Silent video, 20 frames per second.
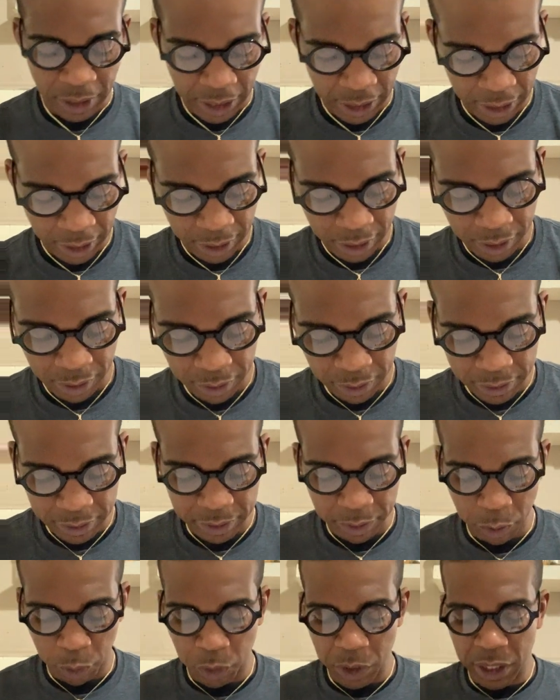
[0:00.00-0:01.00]
And
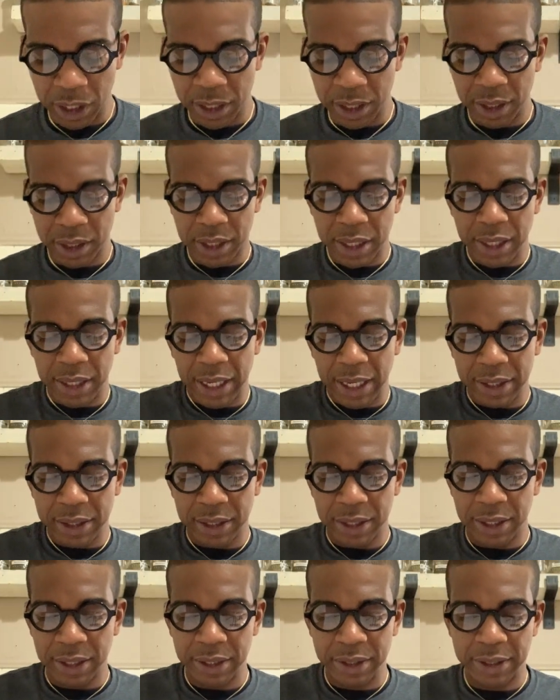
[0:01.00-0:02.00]
we
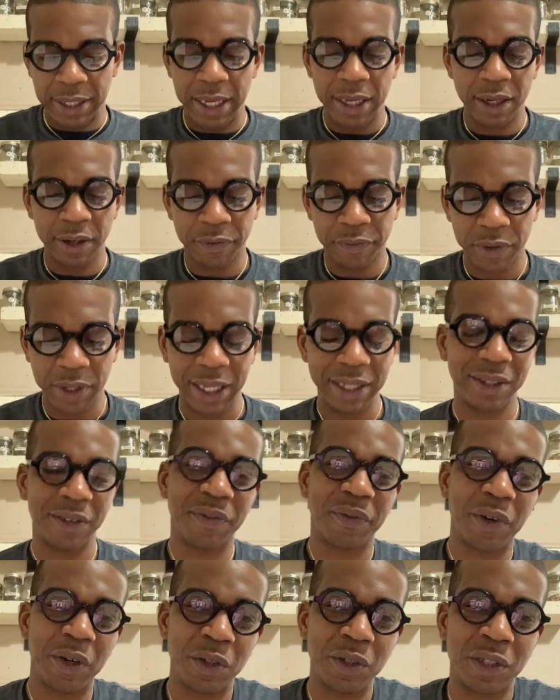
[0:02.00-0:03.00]
collected data for like the
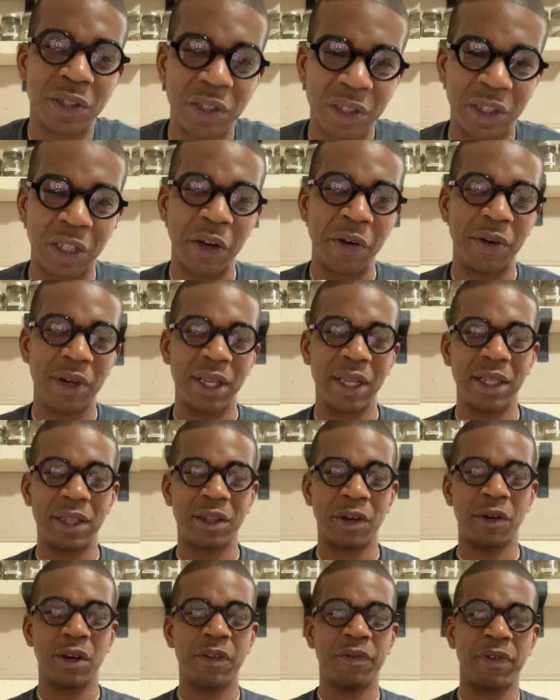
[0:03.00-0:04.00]
first 30,
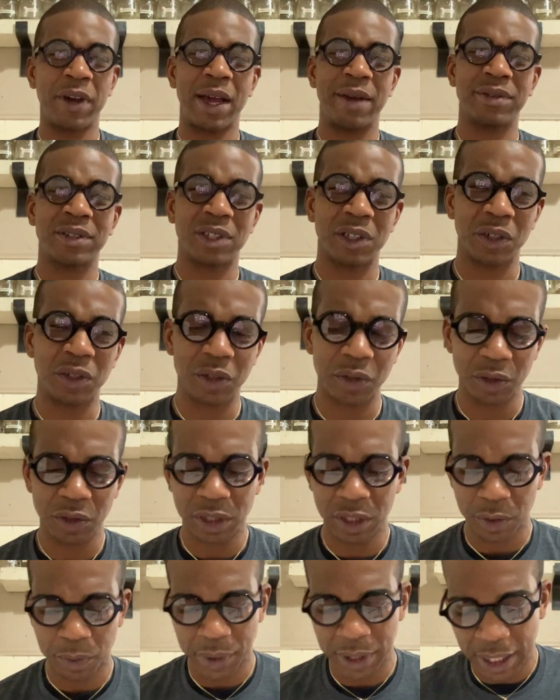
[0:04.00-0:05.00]
35
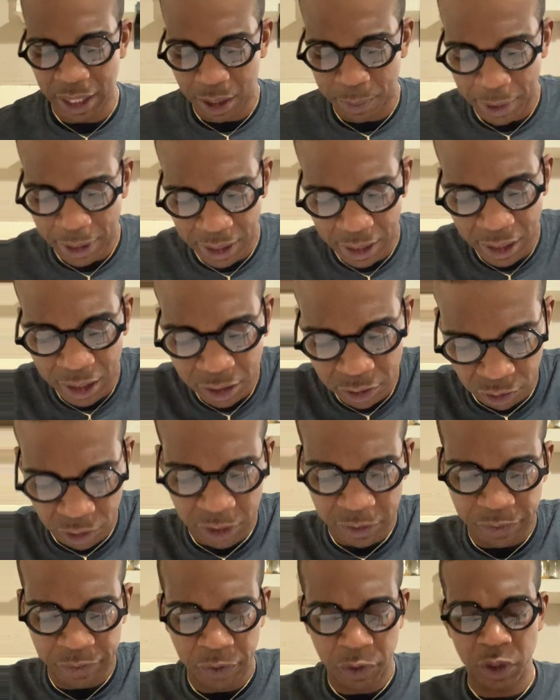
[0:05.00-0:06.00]
circles, and we got about
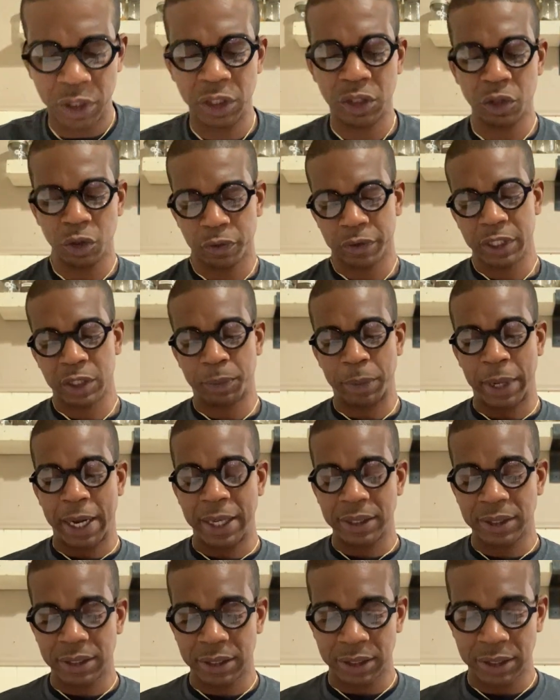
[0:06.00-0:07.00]
142
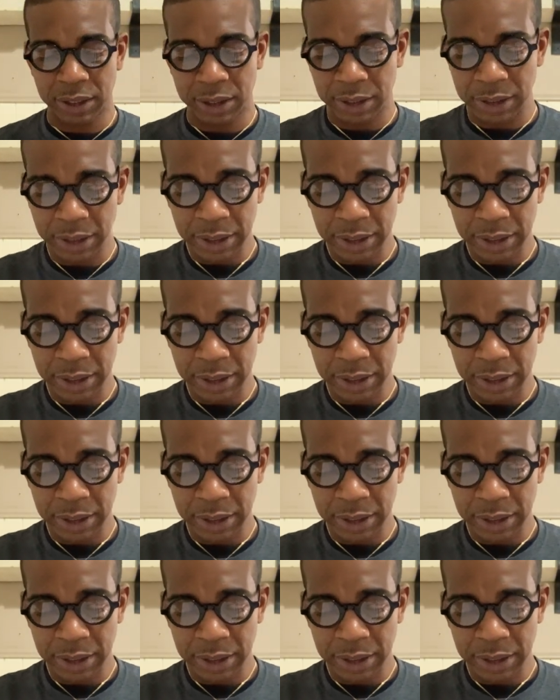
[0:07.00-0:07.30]
responses.